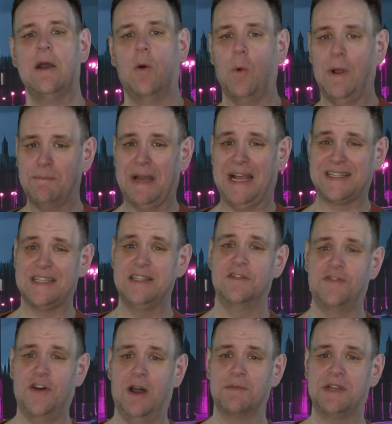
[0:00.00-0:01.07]
when passing the
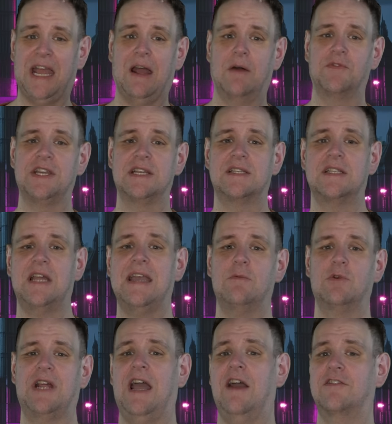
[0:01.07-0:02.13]
farm down, the estate
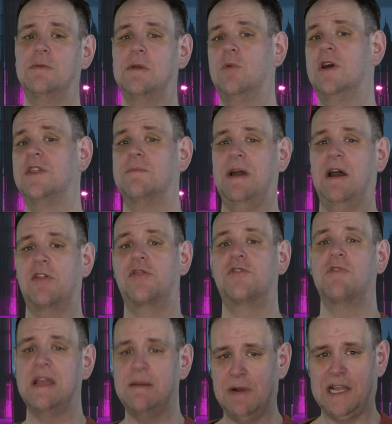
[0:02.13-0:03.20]
would have to be worth about
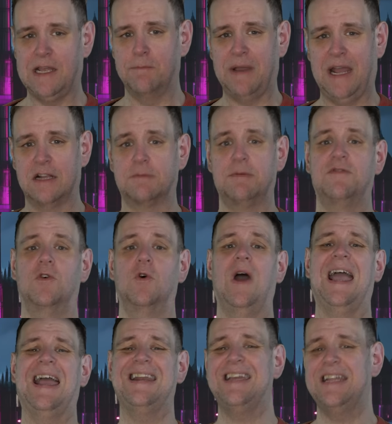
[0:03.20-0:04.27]
three million pounds before
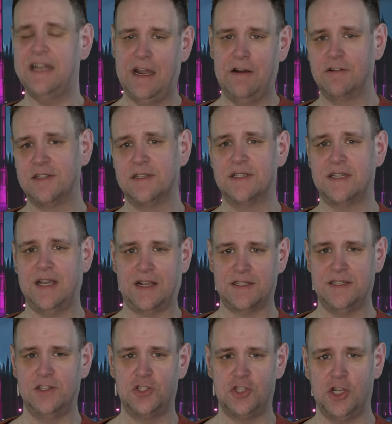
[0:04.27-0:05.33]
any inheritance
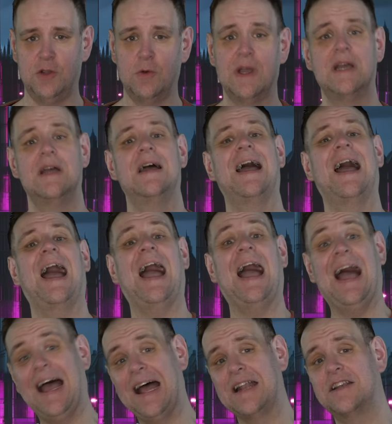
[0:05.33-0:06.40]
tax is due.
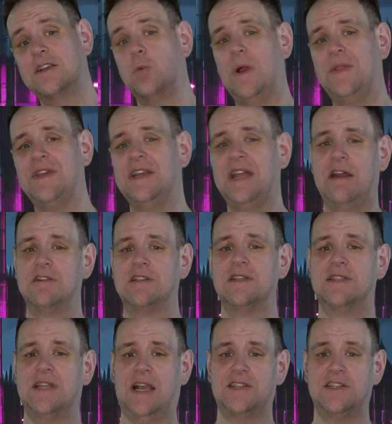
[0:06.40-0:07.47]
And when the
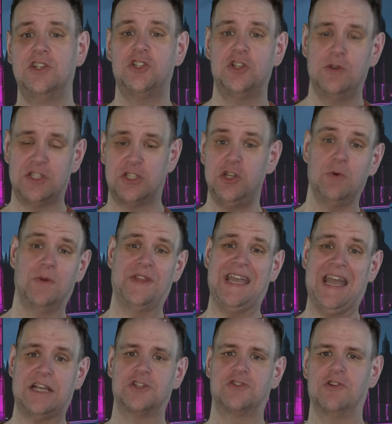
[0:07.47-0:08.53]
inheritance tax is due, it's due on the
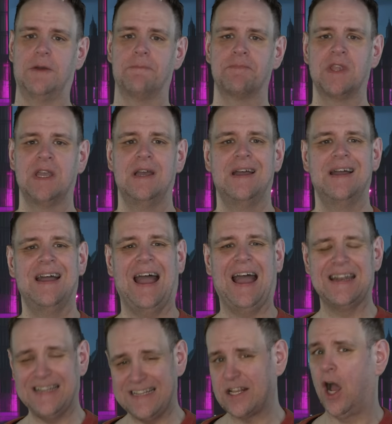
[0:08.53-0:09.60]
extra.
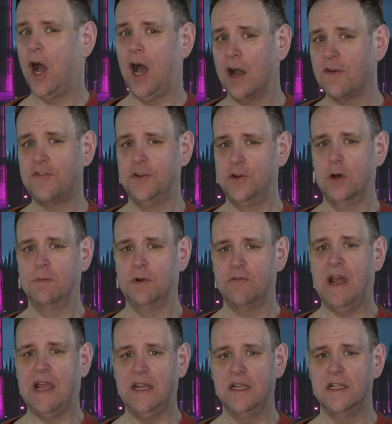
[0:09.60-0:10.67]
And it's half the normal
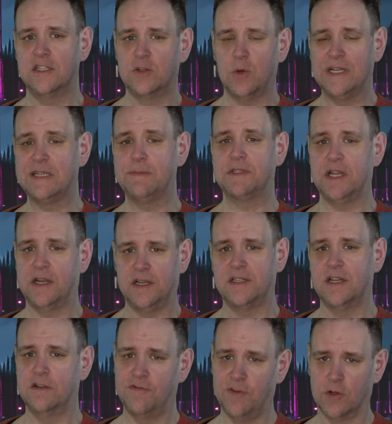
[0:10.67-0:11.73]
rate. It's twenty percent
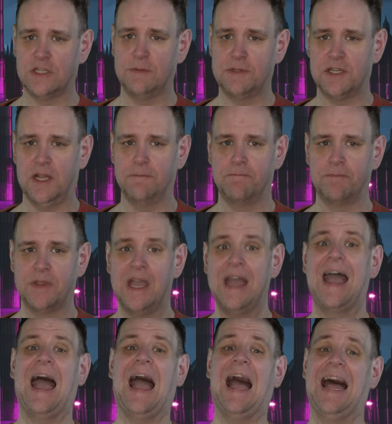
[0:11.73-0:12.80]
instead of forty percent.
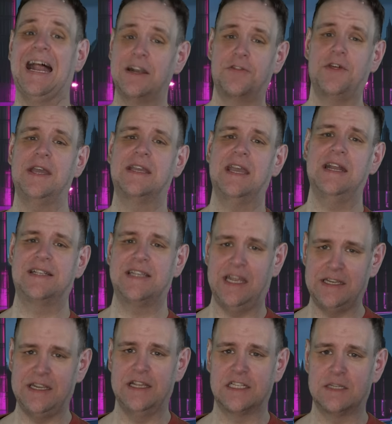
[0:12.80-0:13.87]
And they get
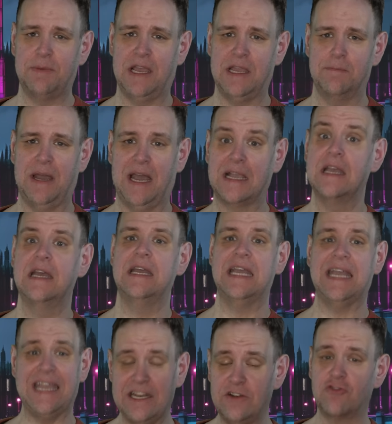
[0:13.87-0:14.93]
ten years to pay it back,
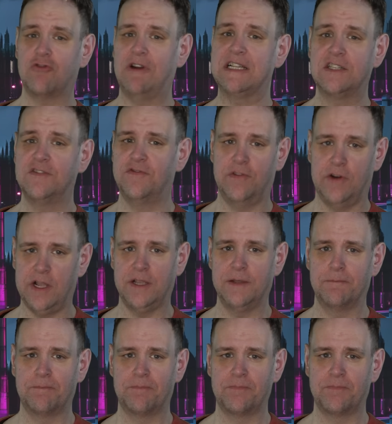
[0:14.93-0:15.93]
interest-free.